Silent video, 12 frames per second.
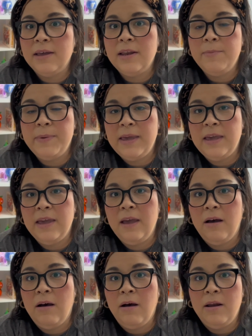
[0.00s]
to
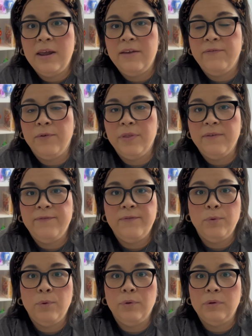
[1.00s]
be on it for the
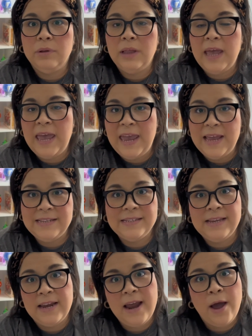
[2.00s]
full 8 to
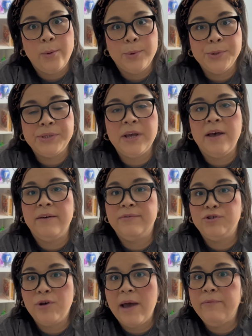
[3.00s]
10 hours of
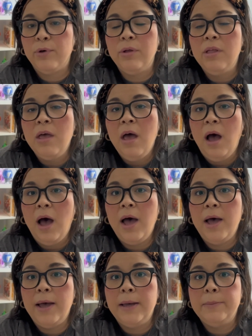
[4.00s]
travel.
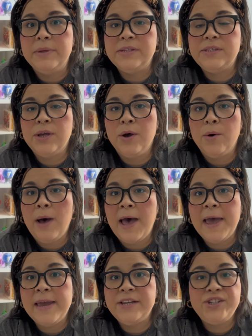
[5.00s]
So
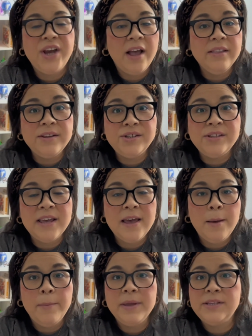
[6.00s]
I challenged
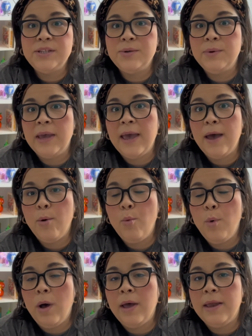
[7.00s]
them to get
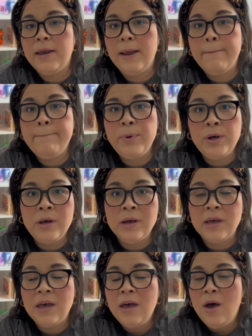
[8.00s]
one
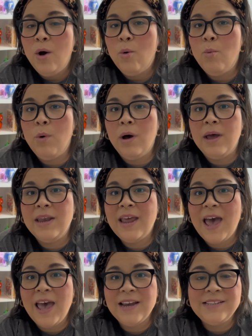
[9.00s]
book, one
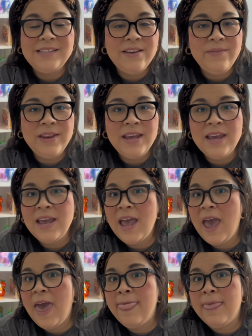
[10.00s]
activity,
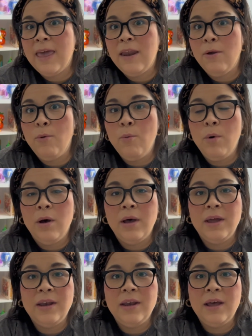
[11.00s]
and then
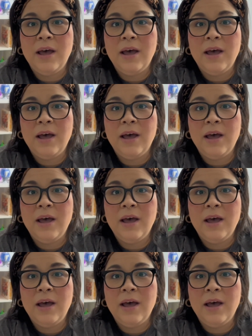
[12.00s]
one